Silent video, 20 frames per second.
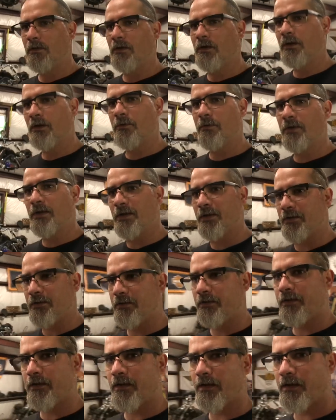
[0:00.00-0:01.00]
All right.
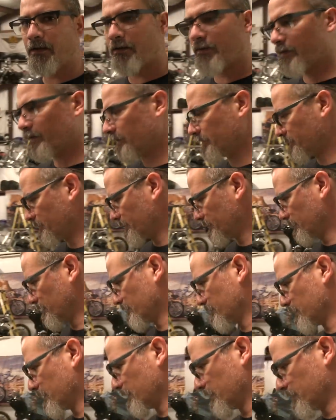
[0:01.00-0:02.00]
Now I think
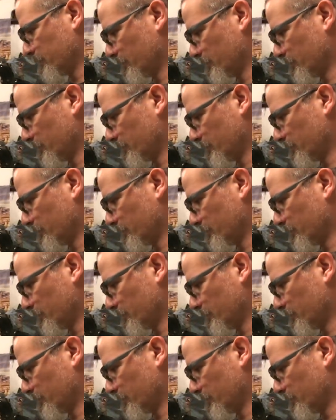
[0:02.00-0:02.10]
I've got